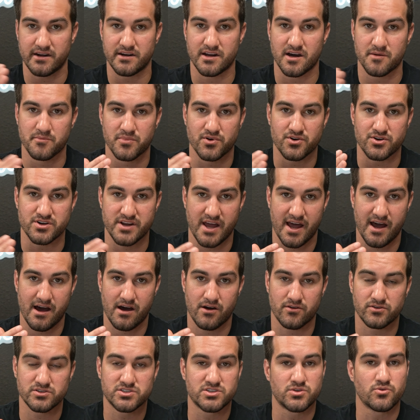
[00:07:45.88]
number
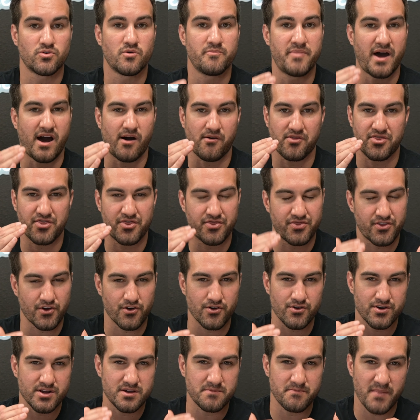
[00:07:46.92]
down to about
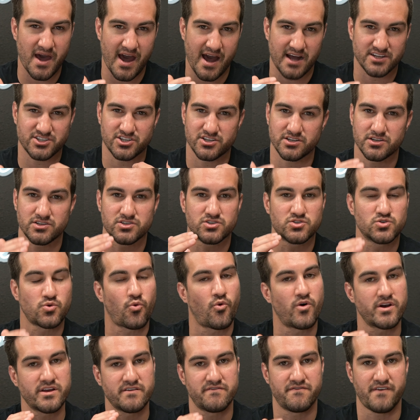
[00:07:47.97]
30 matches,
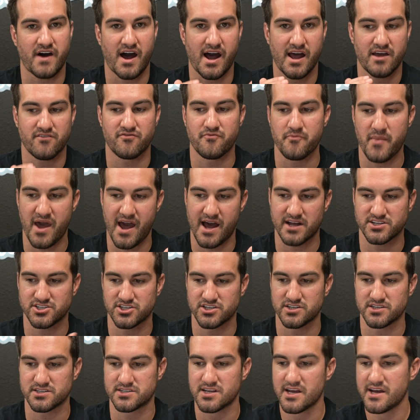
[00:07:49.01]
25
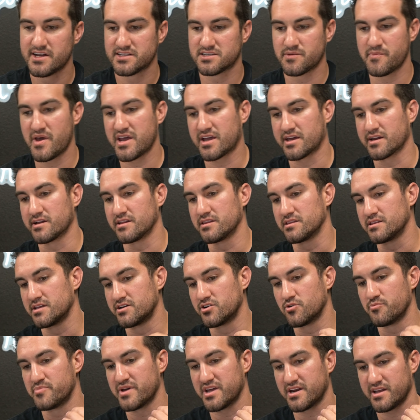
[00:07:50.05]
matches to make it a
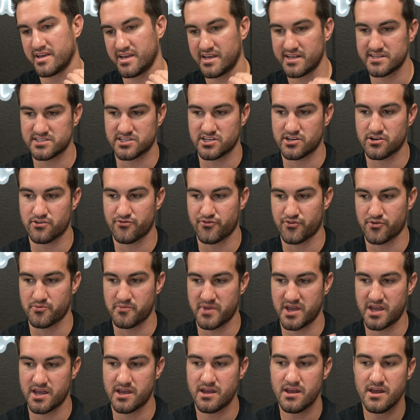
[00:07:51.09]
little bit easier for
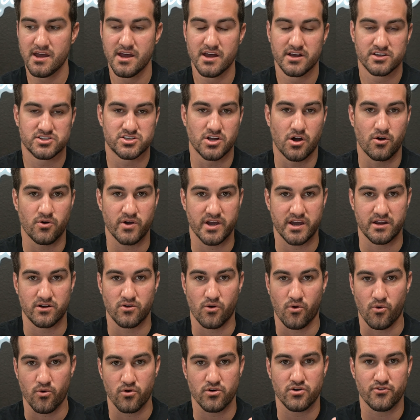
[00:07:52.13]
me. So in
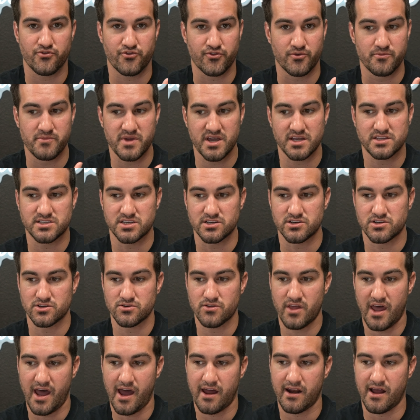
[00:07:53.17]
order for me to do
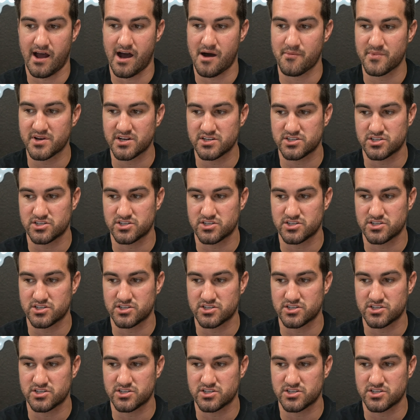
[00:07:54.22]
that, I'm going to